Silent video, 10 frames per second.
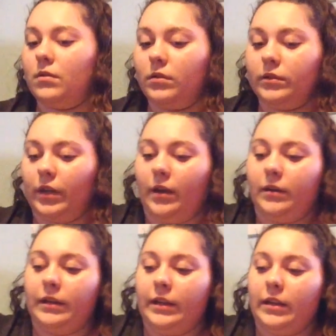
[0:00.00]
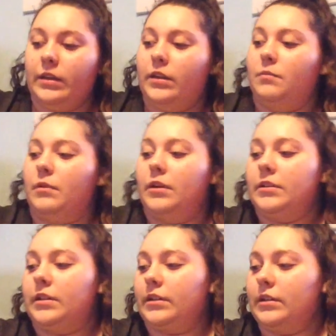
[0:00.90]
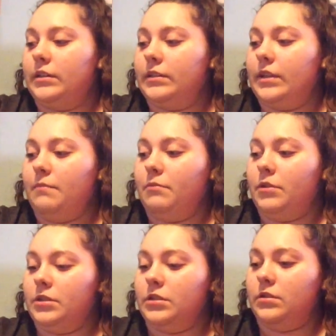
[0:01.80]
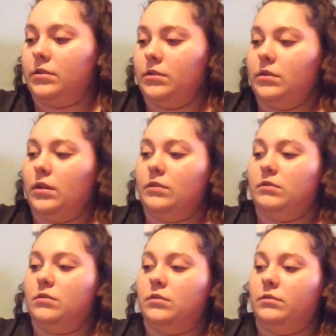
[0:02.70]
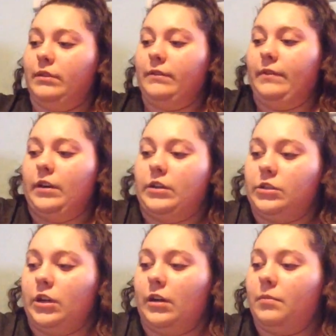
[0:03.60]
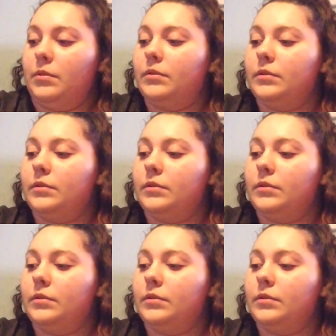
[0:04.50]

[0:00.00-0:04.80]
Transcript: hold on, I'm gonna get another brush because that brush is not doing a very good job.